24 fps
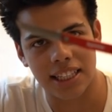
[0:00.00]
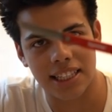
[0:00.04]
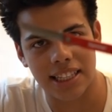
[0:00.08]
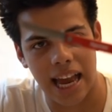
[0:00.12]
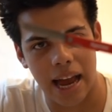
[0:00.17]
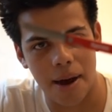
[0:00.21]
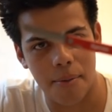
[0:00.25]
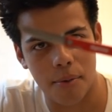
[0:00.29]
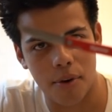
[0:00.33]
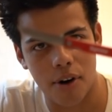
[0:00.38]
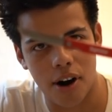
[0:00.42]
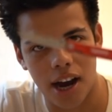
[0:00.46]
the
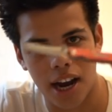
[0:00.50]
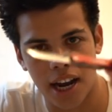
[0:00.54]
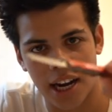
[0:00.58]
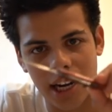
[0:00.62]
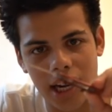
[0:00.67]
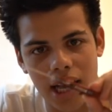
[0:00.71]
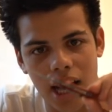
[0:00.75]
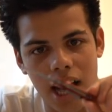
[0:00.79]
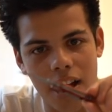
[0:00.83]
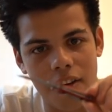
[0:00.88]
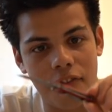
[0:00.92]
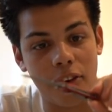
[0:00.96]
samurai
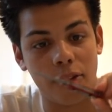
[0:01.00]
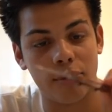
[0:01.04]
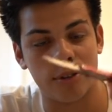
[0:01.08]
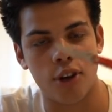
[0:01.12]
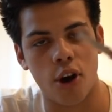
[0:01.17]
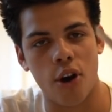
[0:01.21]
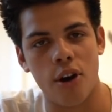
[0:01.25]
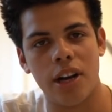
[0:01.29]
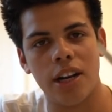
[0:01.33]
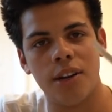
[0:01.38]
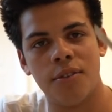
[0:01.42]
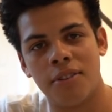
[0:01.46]
knife. It was
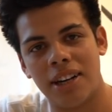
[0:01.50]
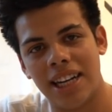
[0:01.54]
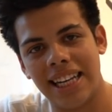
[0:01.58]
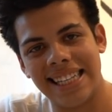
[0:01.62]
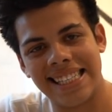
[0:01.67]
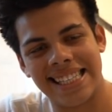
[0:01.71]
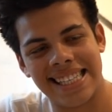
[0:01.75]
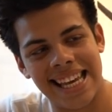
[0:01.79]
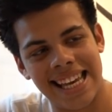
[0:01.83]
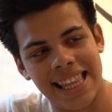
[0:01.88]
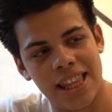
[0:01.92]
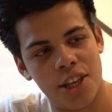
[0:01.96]
only
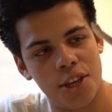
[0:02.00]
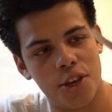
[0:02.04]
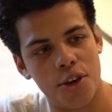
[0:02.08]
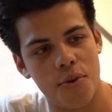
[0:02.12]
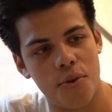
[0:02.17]
released in the